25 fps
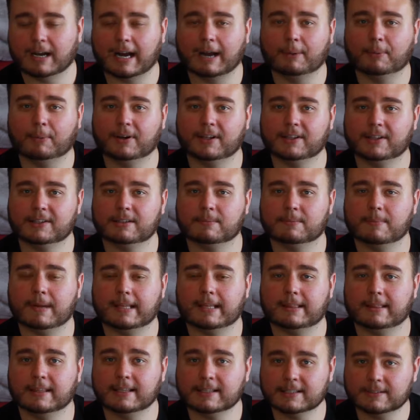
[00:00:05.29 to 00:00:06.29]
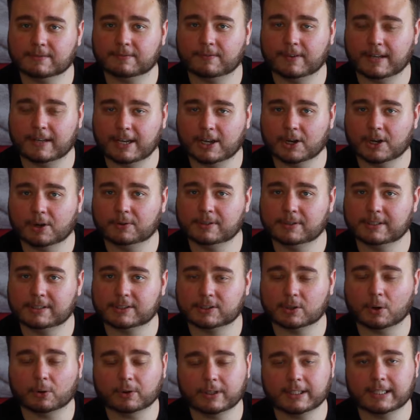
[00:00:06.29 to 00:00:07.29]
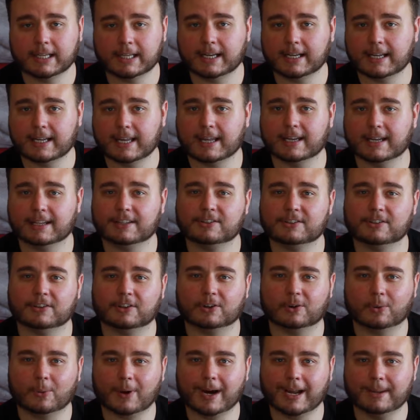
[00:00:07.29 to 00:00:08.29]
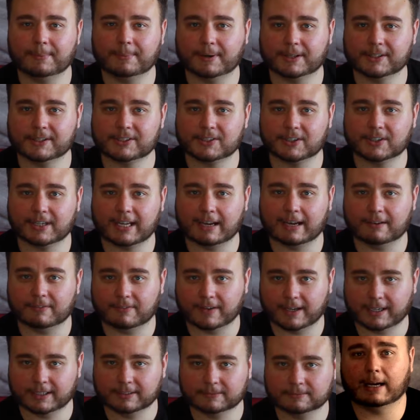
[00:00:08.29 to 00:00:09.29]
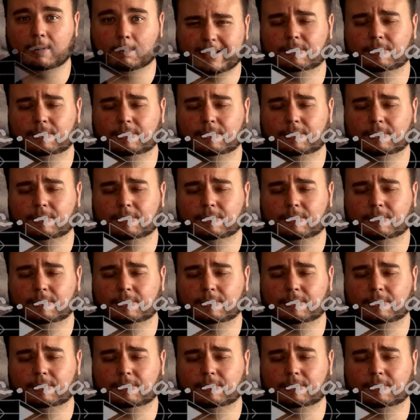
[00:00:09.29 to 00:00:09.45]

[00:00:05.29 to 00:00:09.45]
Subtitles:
I wanted to make this video solely dedicated to the Kawaii Monster Cafe.